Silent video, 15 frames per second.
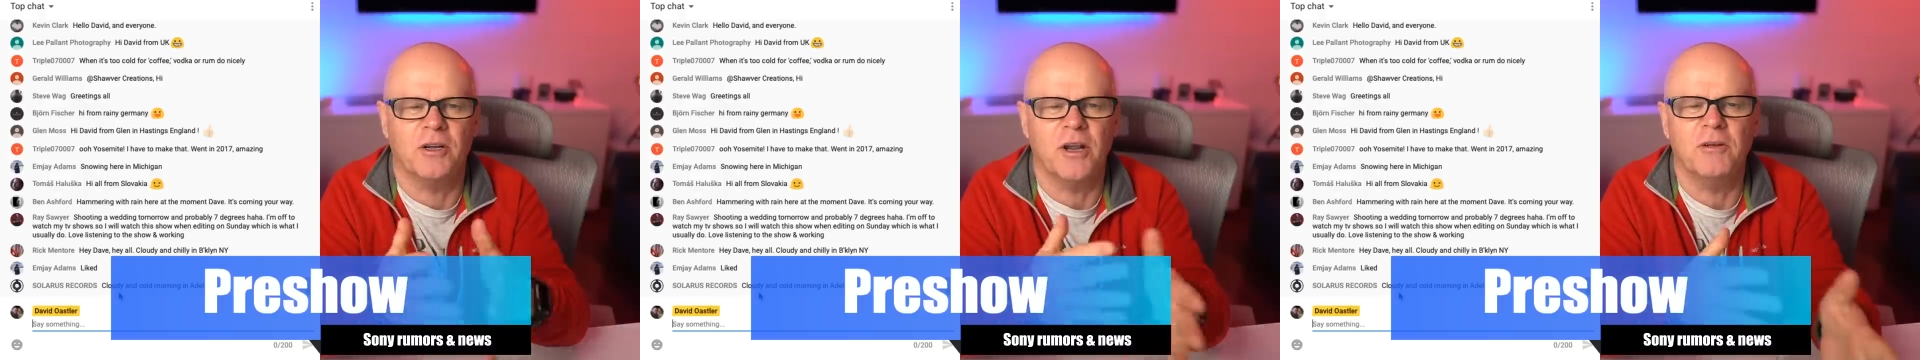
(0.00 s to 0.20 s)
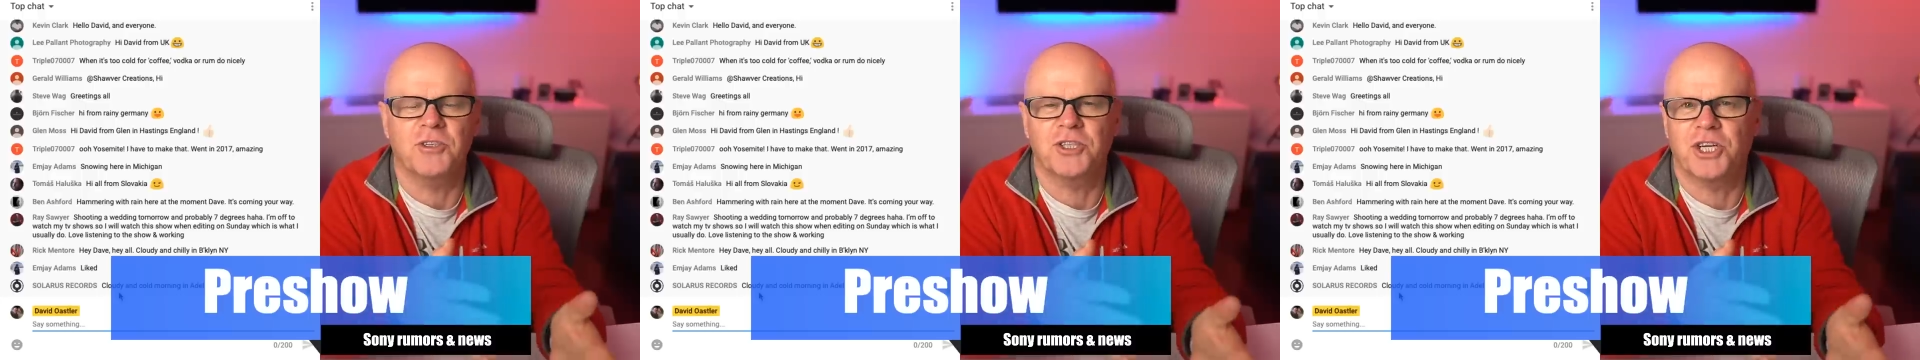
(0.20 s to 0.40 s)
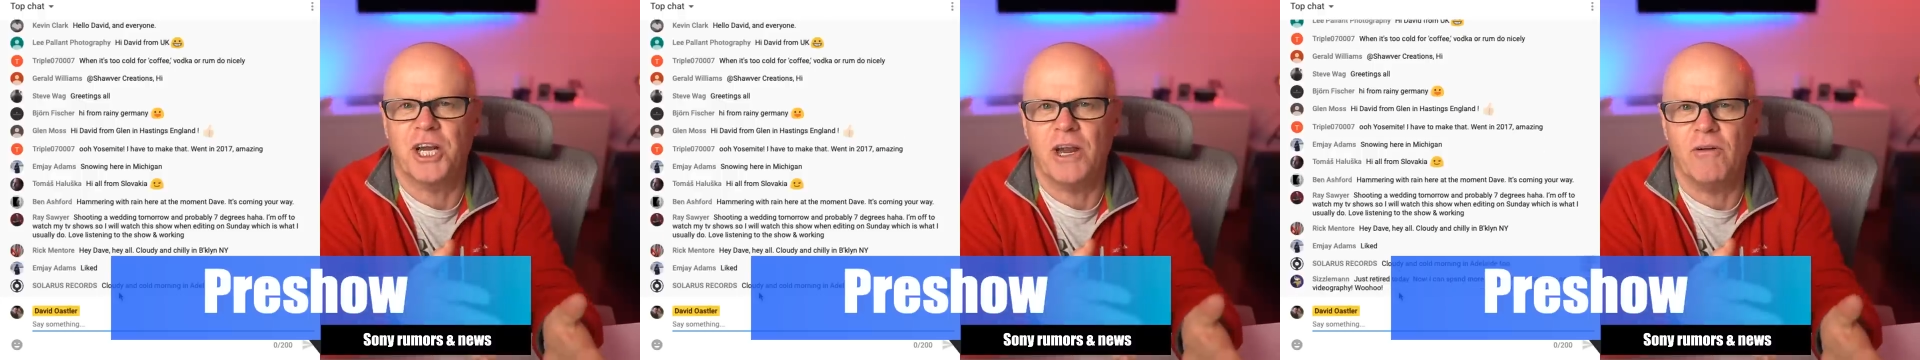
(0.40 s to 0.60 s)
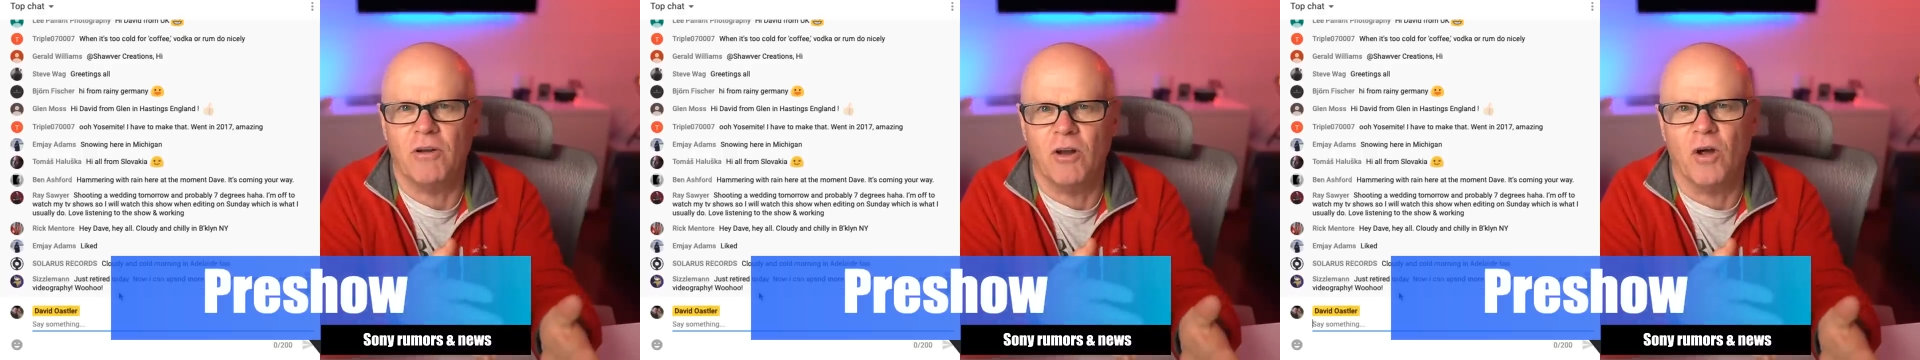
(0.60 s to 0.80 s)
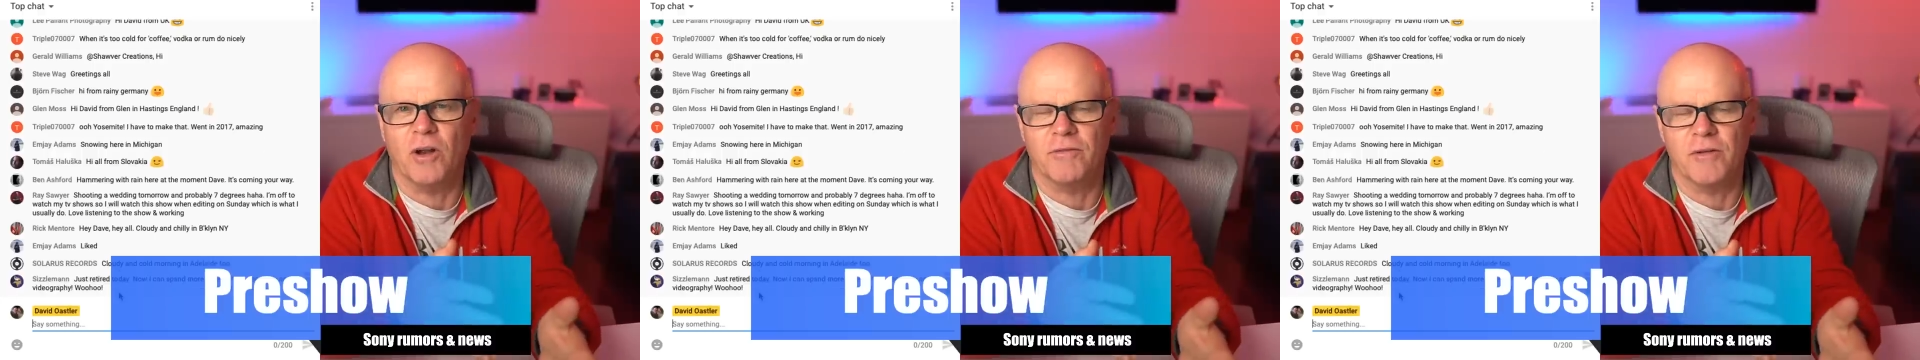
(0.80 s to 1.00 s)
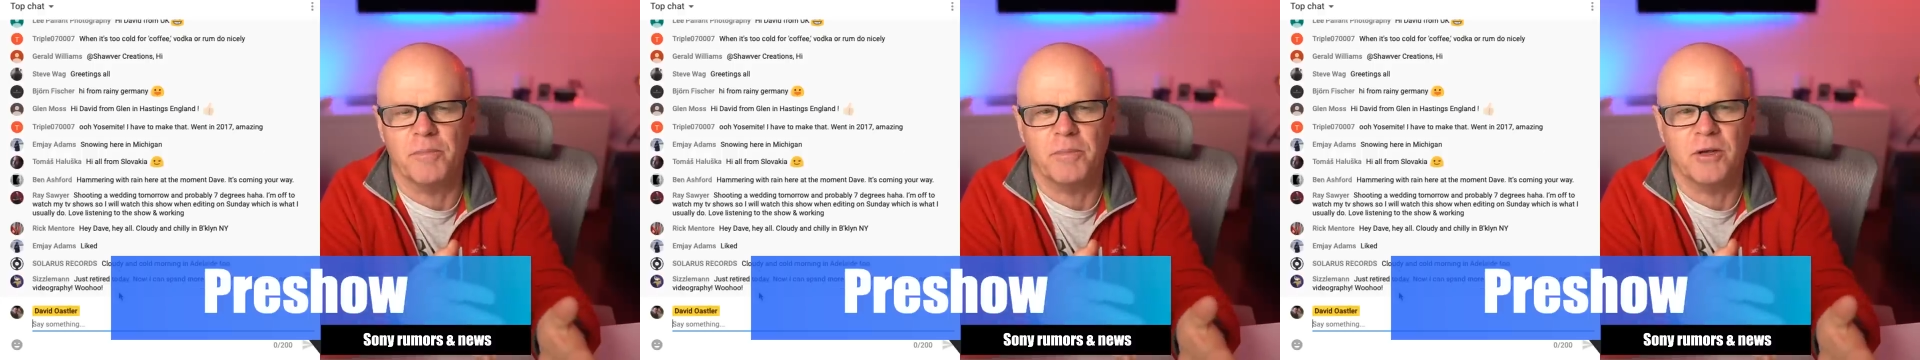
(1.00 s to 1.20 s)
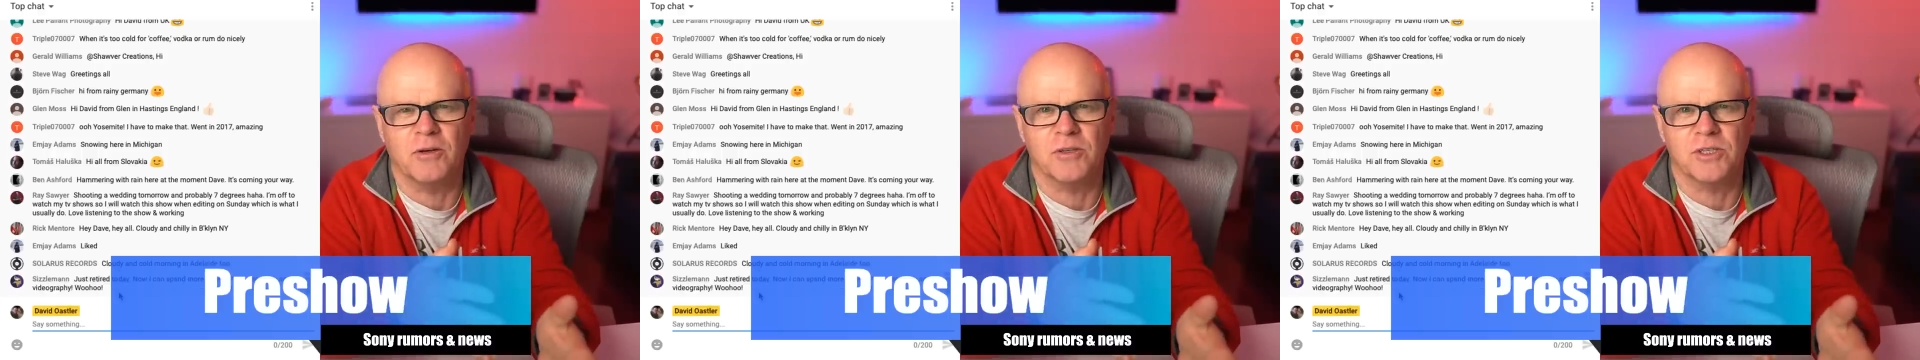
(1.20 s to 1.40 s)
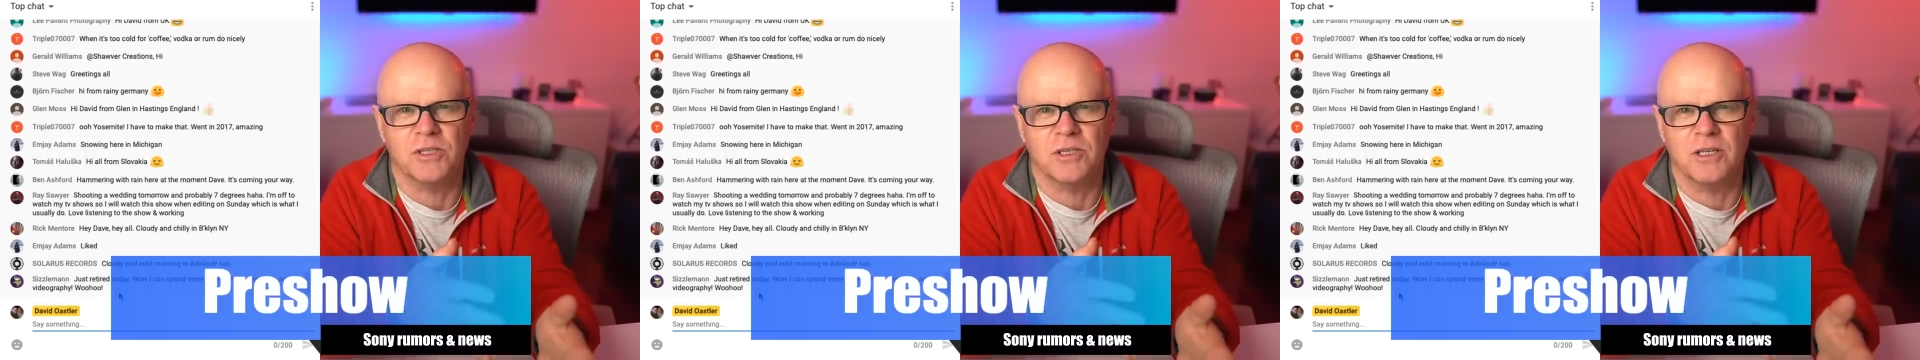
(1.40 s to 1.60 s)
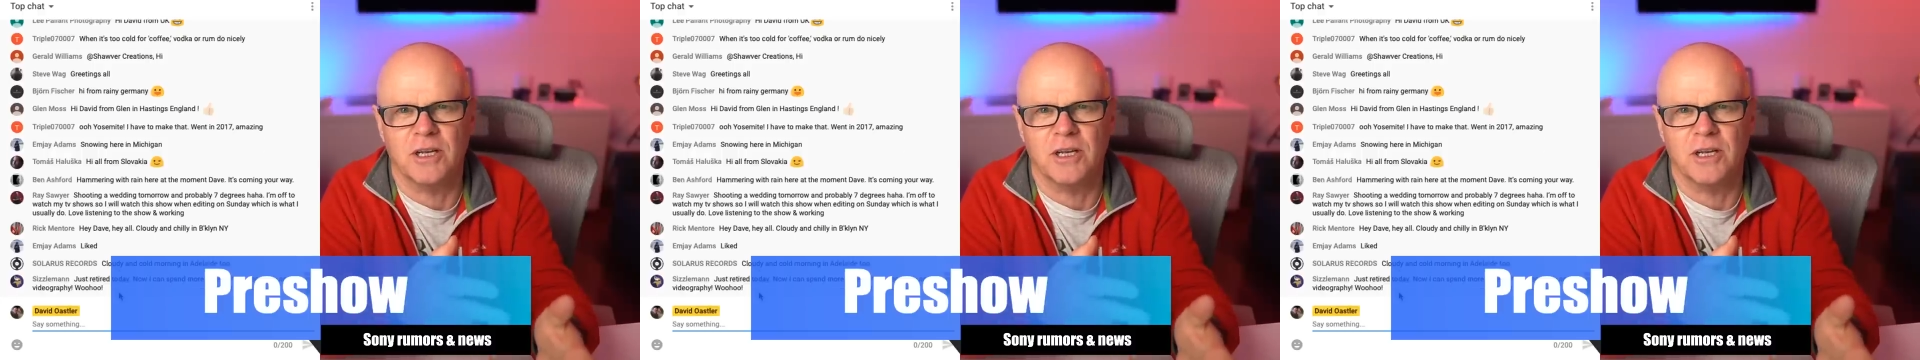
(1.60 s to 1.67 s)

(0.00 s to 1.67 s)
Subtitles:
don't share a lot of it because,